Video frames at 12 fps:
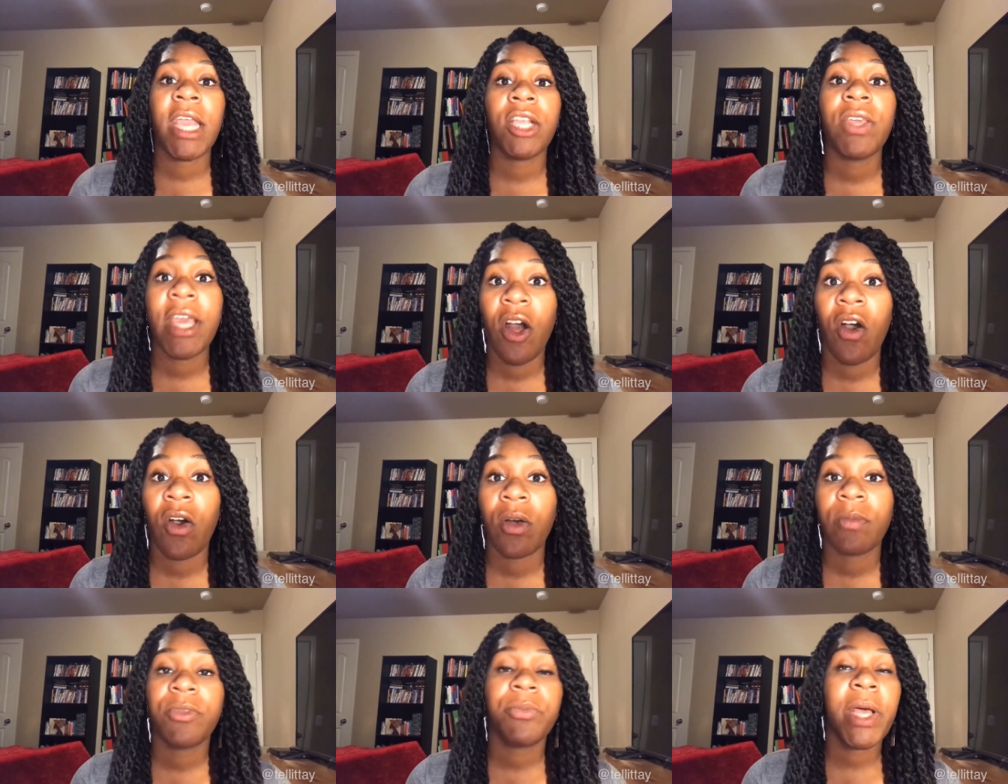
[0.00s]
and you get
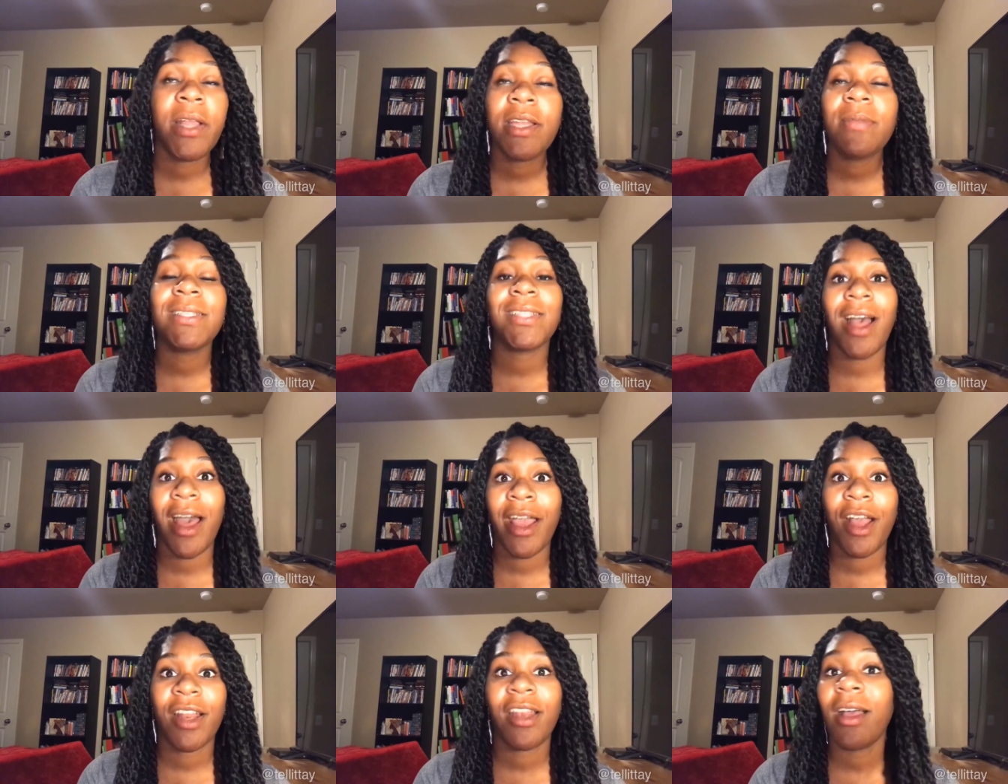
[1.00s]
home, you're probably gonna be
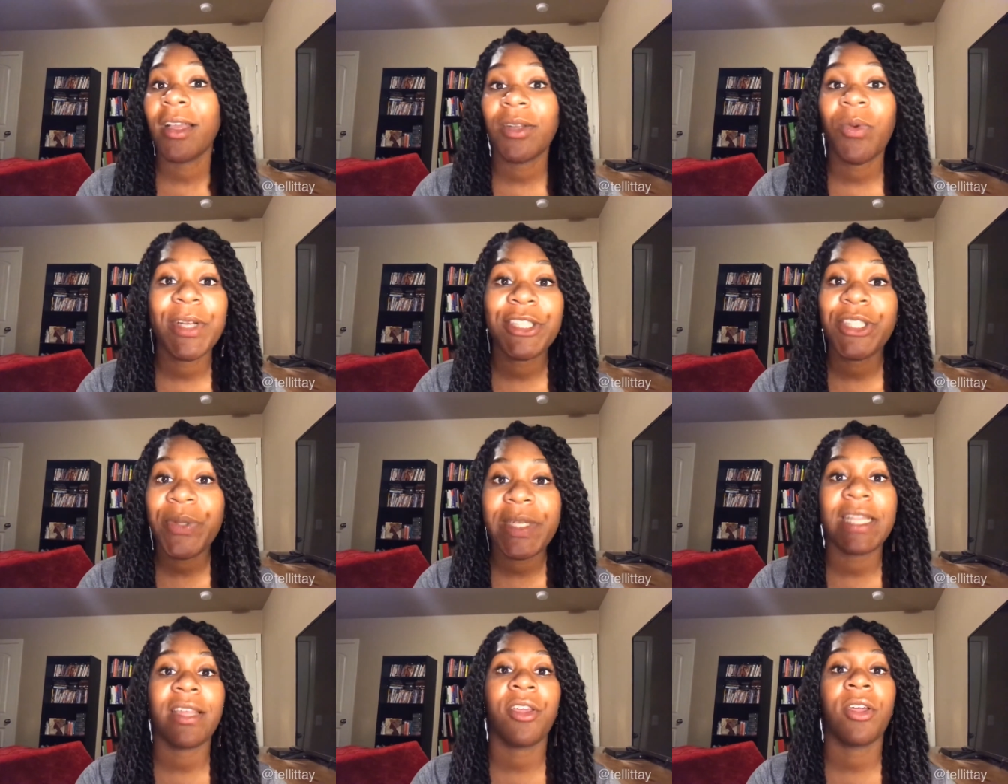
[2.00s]
tired and not gonna wanna do
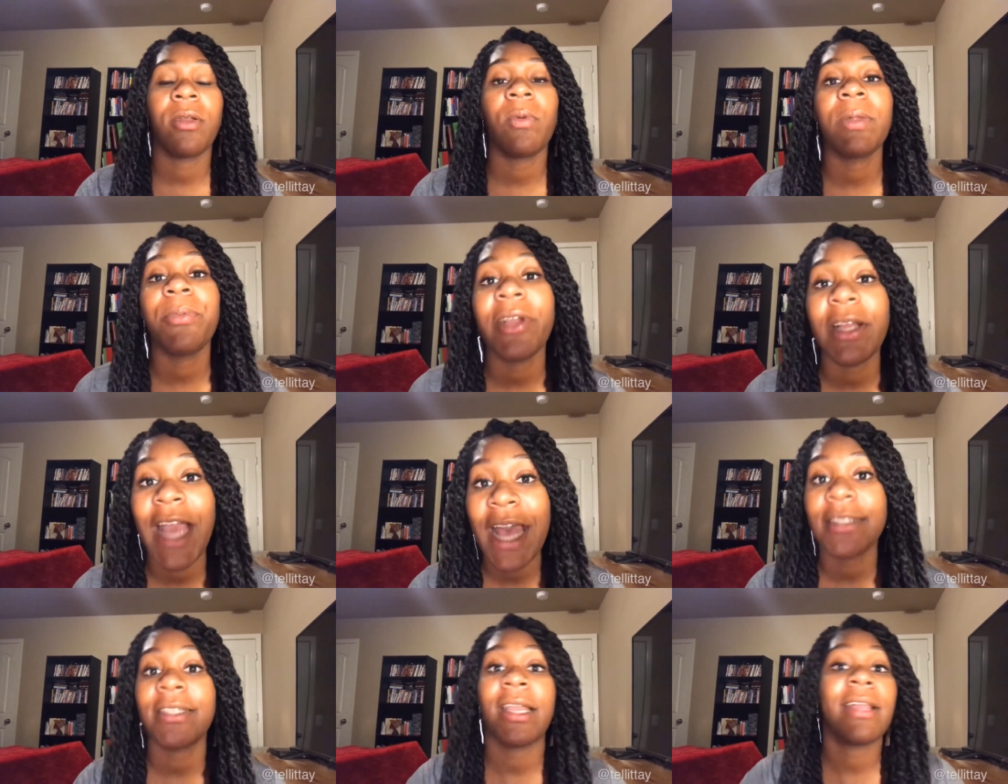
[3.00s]
anything. You're gonna wanna
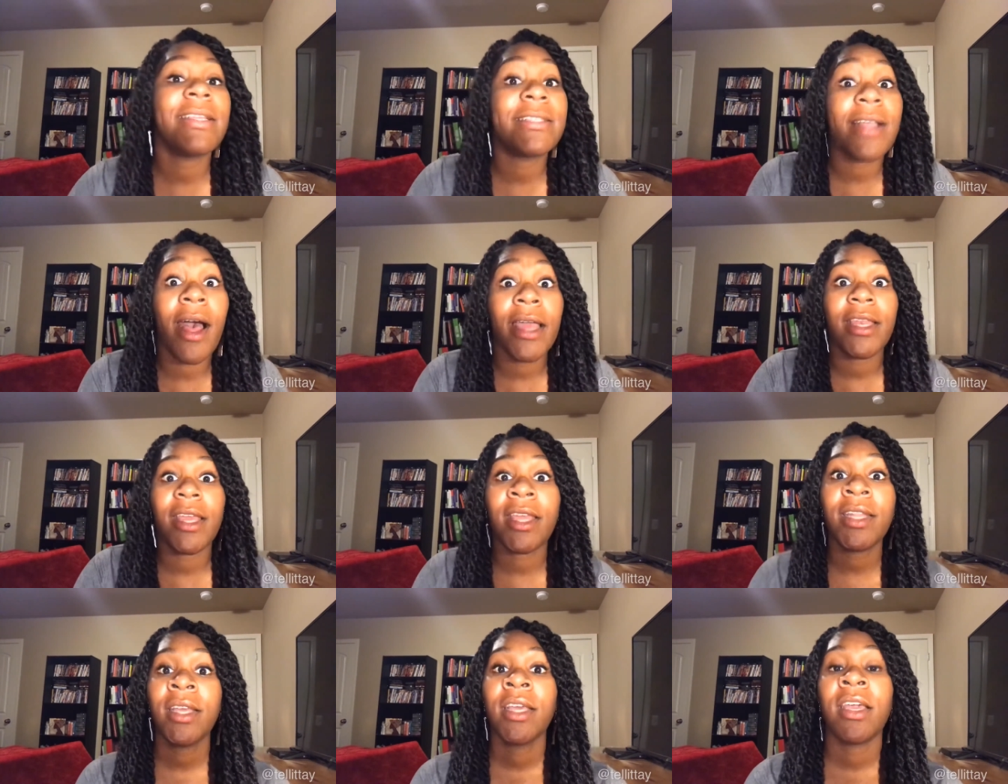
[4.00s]
procrastinate. At least I
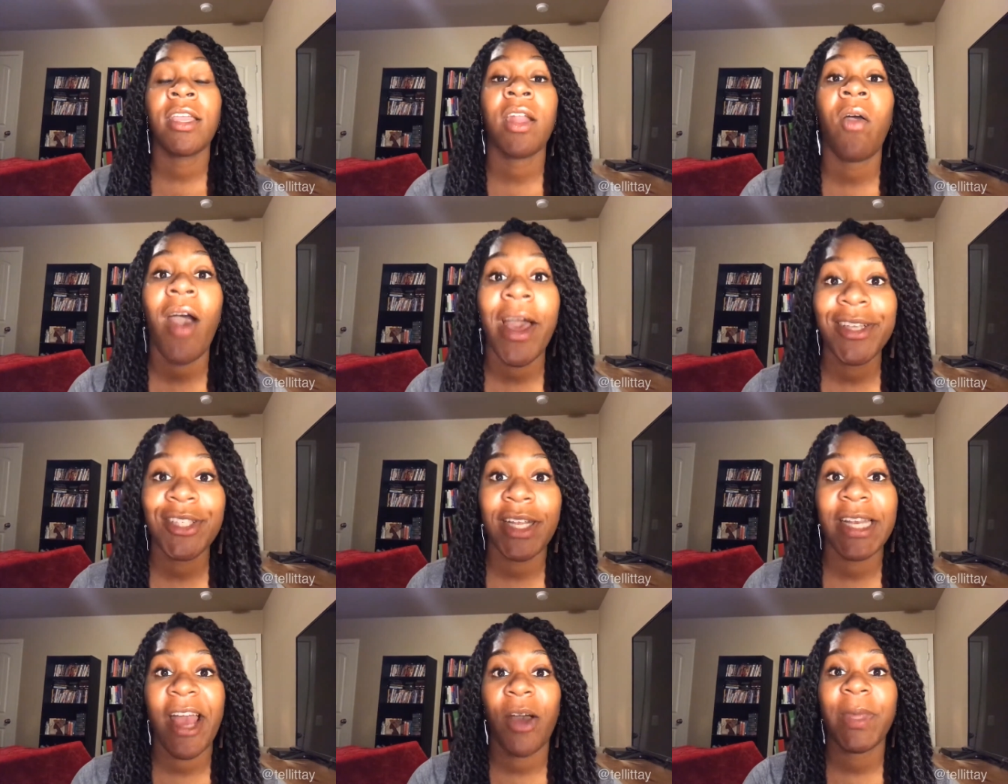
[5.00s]
did. You know, I
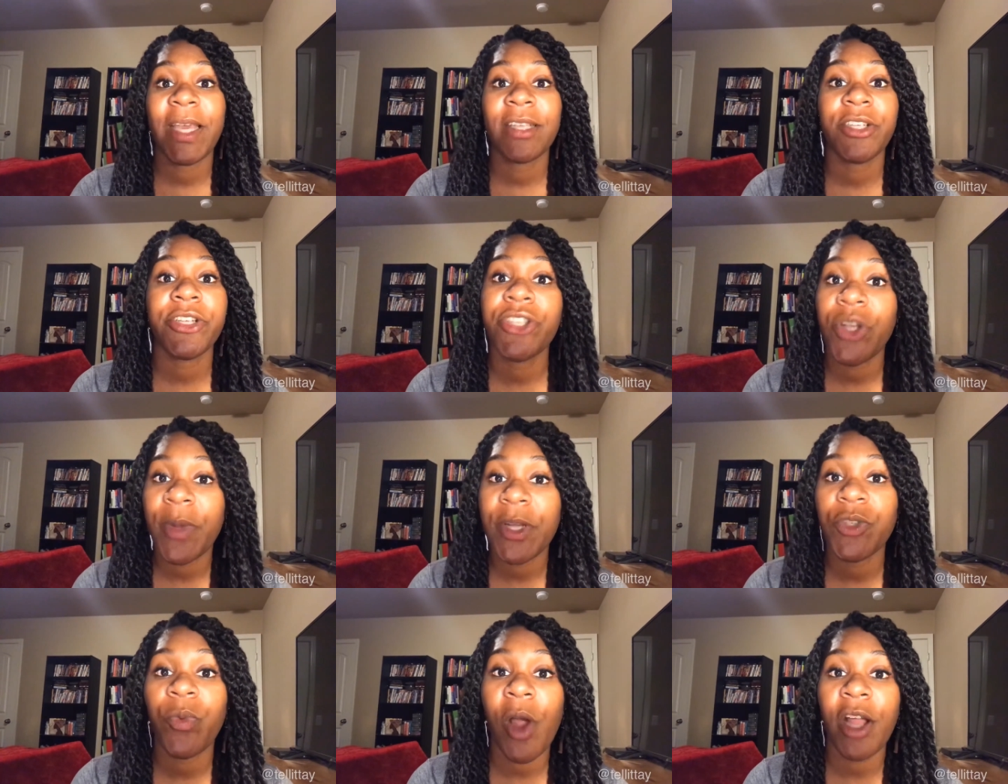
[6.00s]
shut down because there's so
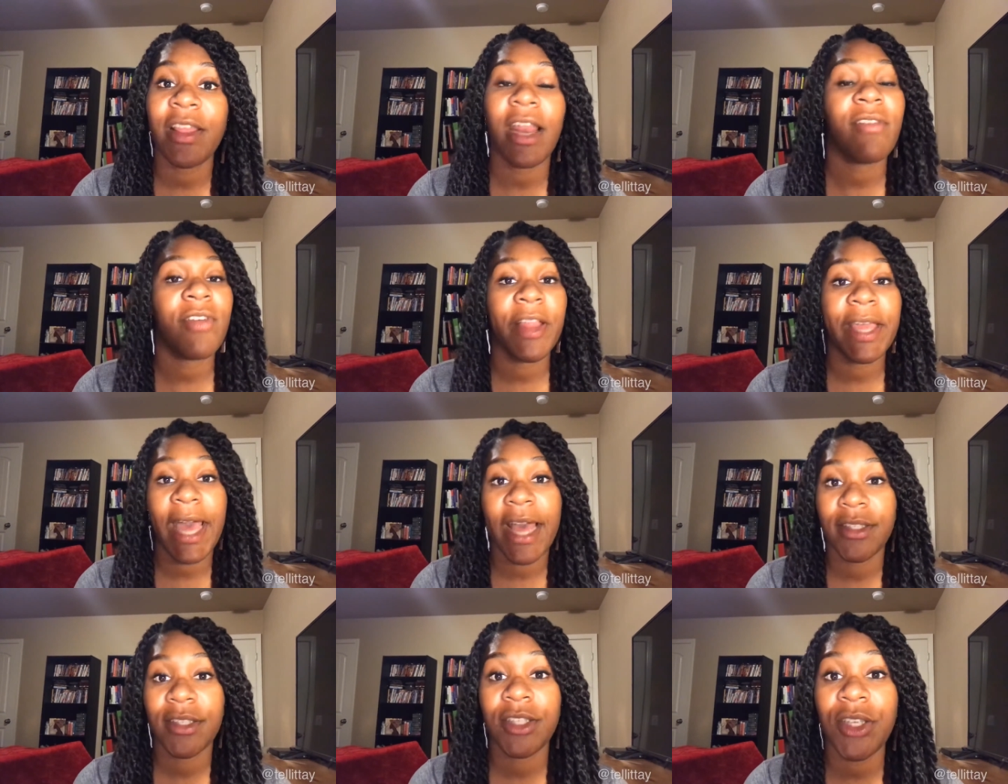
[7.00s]
much work that I felt like I
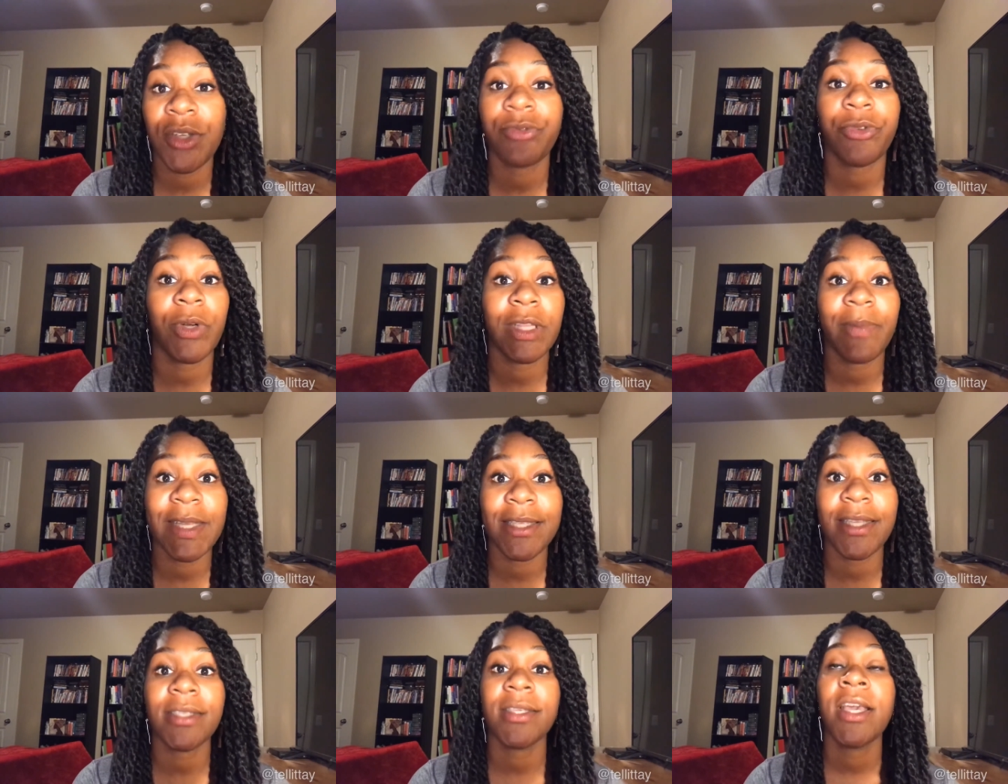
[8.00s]
had to do for the
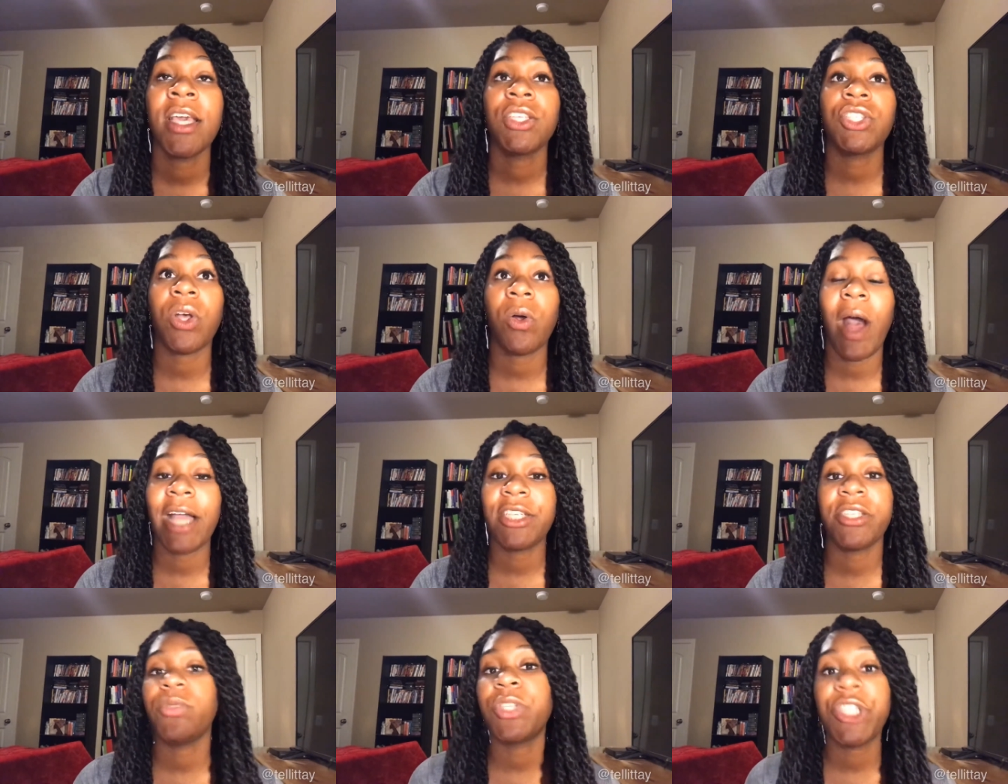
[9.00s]
business. So I
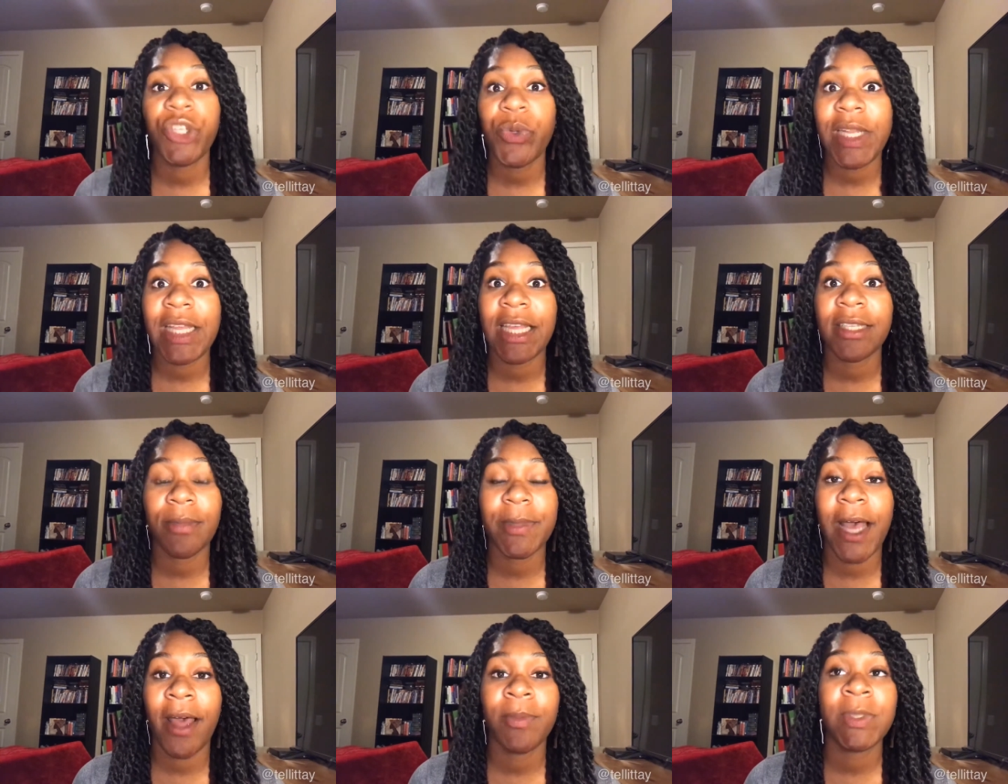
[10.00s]
just wouldn't do anything
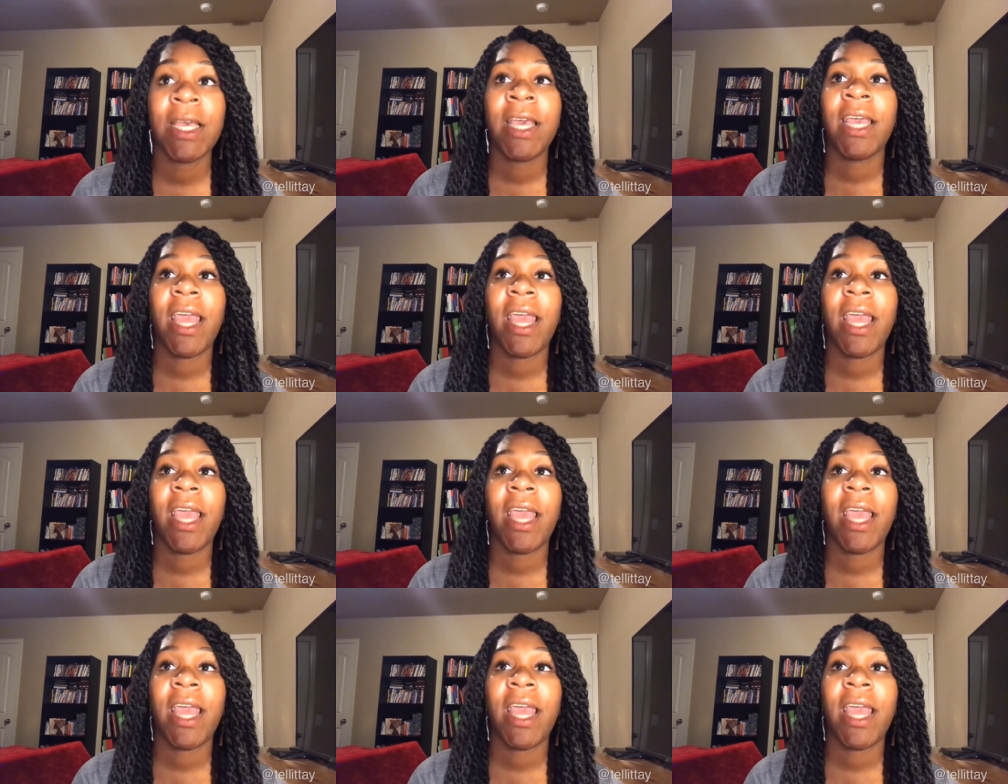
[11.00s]
sometimes.